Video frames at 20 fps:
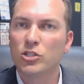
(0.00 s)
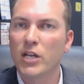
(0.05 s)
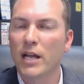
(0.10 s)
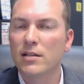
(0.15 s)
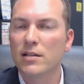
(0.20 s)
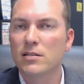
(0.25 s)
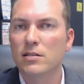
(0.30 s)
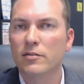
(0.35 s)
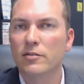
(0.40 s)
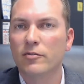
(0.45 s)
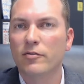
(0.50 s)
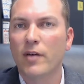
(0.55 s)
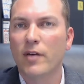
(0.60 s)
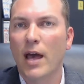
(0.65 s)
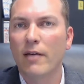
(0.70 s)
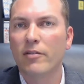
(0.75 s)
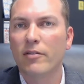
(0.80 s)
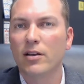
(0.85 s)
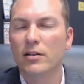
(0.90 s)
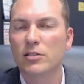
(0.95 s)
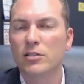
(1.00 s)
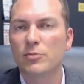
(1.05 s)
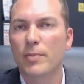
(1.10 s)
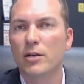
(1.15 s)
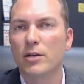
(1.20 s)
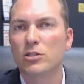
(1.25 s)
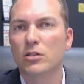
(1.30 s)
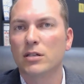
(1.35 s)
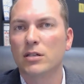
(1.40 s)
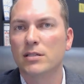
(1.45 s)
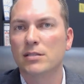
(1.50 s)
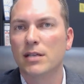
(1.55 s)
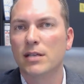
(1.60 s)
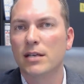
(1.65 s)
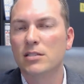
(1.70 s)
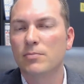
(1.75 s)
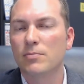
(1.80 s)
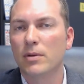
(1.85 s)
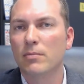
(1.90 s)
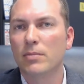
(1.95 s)
chance of having a special
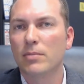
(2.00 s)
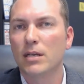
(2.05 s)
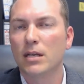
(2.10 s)
assessment?